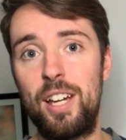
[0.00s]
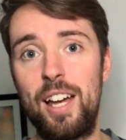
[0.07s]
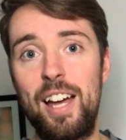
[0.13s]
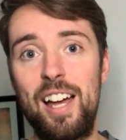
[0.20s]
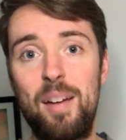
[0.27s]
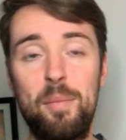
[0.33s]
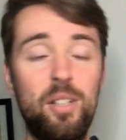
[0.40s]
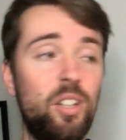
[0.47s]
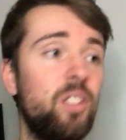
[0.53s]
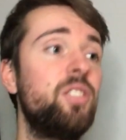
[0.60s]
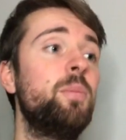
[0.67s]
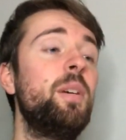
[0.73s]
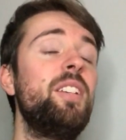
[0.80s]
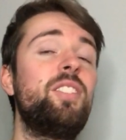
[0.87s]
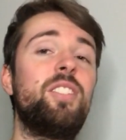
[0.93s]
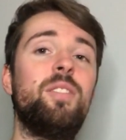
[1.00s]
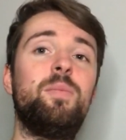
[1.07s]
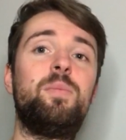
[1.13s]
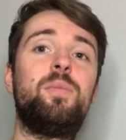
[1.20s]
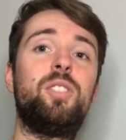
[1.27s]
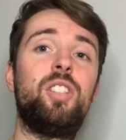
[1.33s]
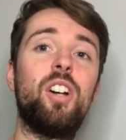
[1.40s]
And not to mention
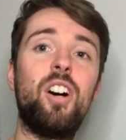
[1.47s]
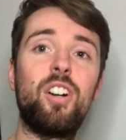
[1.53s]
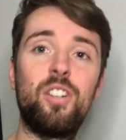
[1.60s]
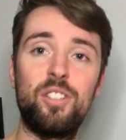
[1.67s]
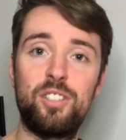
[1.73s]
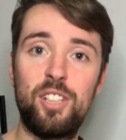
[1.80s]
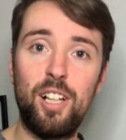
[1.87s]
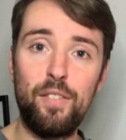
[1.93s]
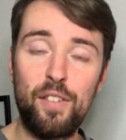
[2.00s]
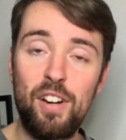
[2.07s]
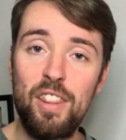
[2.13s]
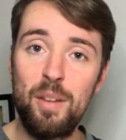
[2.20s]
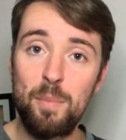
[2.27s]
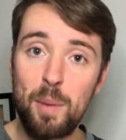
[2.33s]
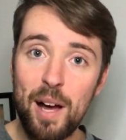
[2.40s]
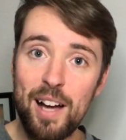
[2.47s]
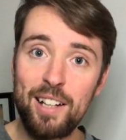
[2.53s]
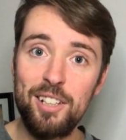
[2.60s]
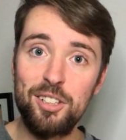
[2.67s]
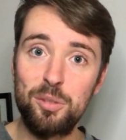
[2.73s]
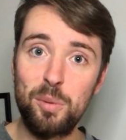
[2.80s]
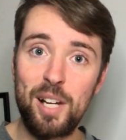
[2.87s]
Thiago Silva at the back
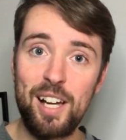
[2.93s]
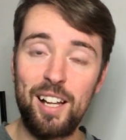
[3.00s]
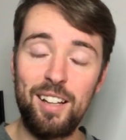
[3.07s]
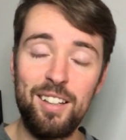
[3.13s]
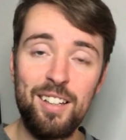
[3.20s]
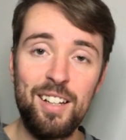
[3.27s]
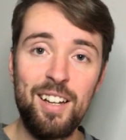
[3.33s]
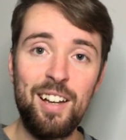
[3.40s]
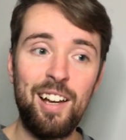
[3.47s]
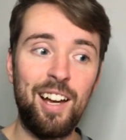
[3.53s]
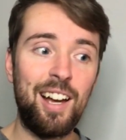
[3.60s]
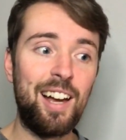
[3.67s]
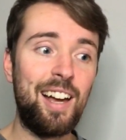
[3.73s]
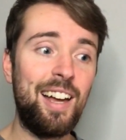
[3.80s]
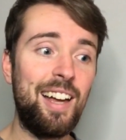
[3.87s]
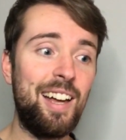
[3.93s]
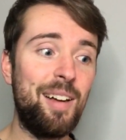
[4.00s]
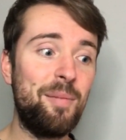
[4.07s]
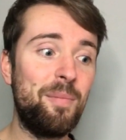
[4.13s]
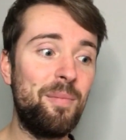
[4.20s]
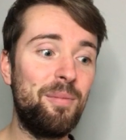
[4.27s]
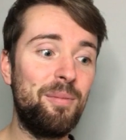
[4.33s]
as well.
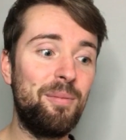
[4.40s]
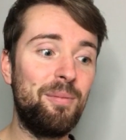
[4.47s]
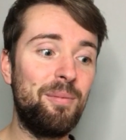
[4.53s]
I